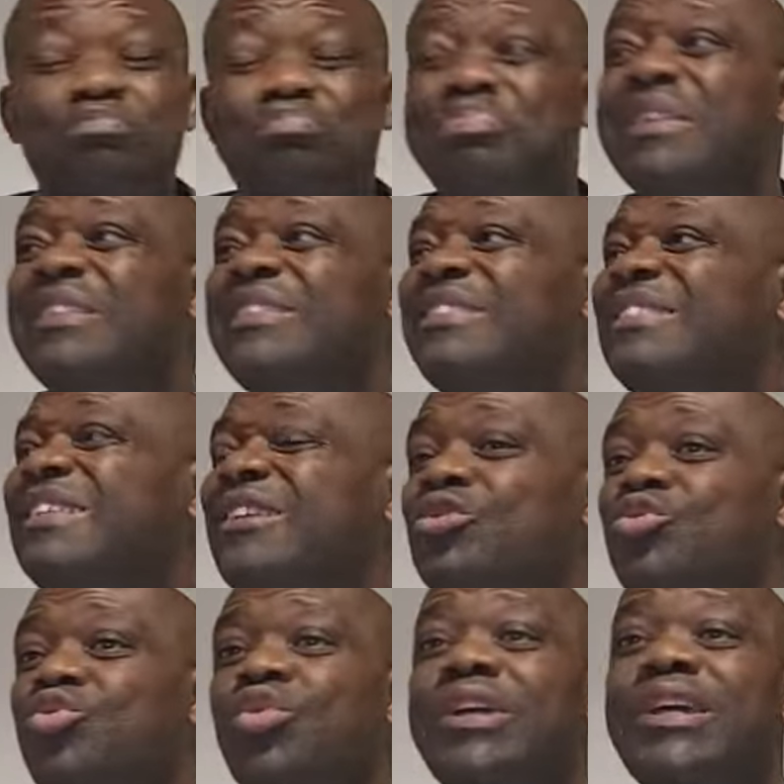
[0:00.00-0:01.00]
busy
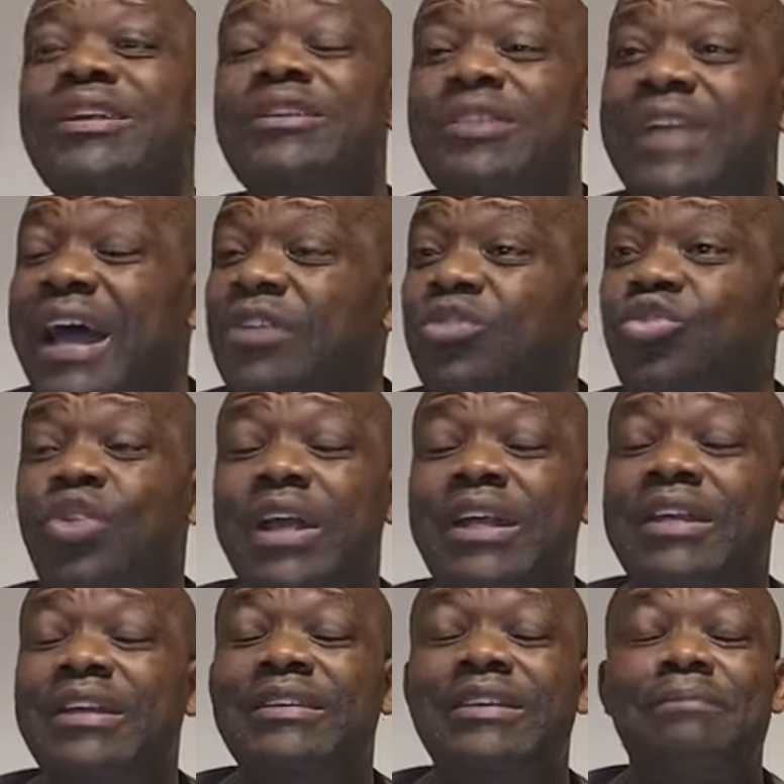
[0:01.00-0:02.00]
doing
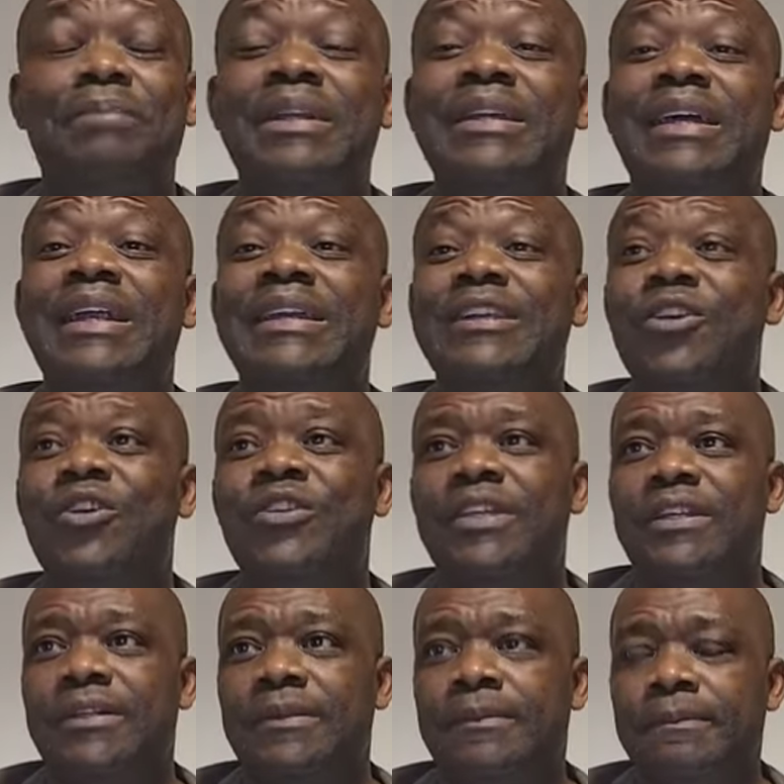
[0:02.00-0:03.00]
actually practically
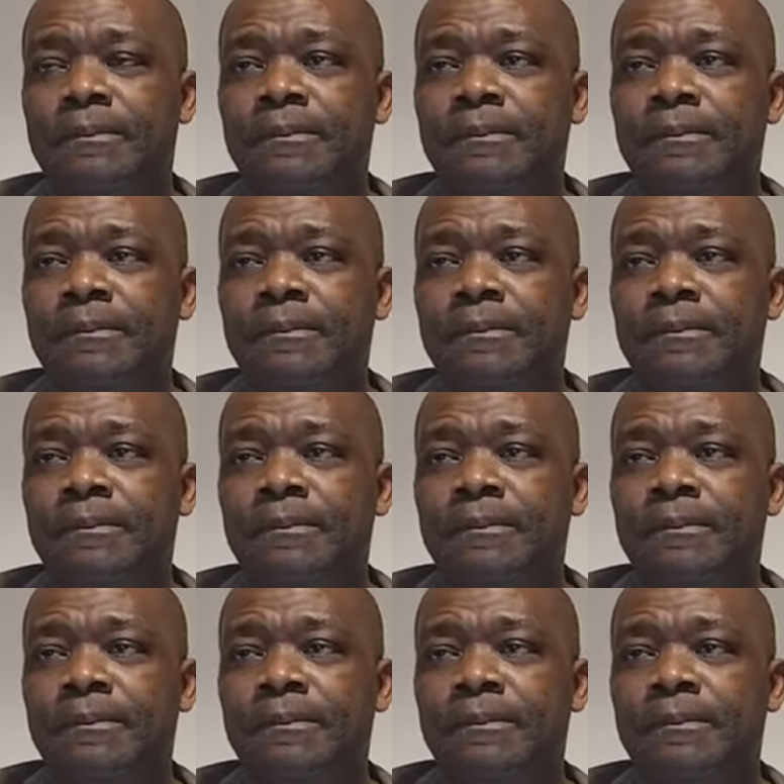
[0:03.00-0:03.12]
nothing.